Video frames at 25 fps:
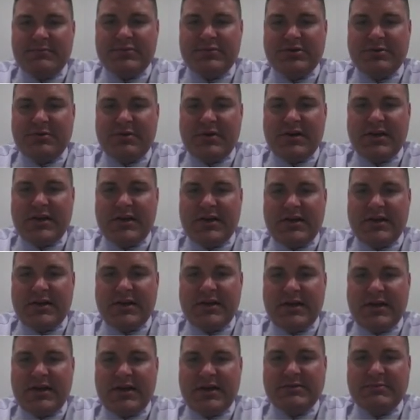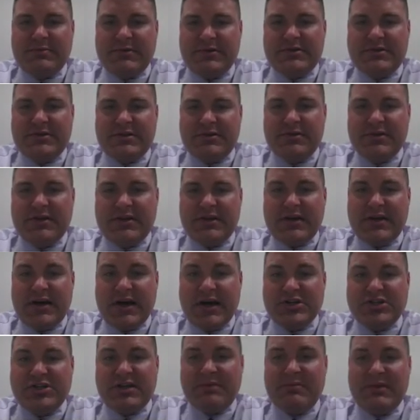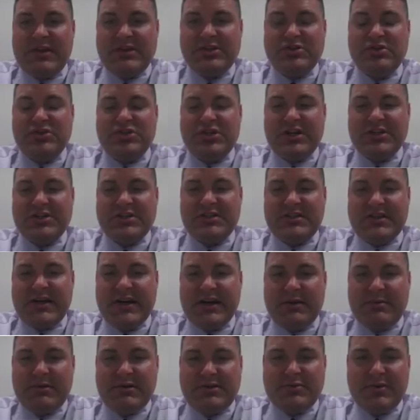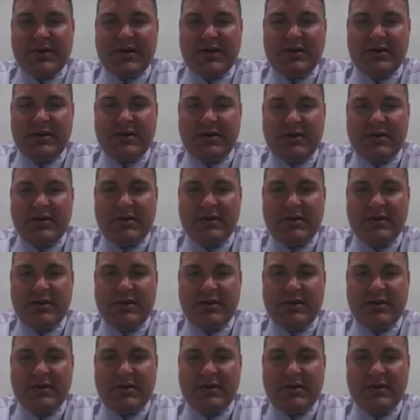So we're going to get x plus 3. Conjugate means you change the sign in between,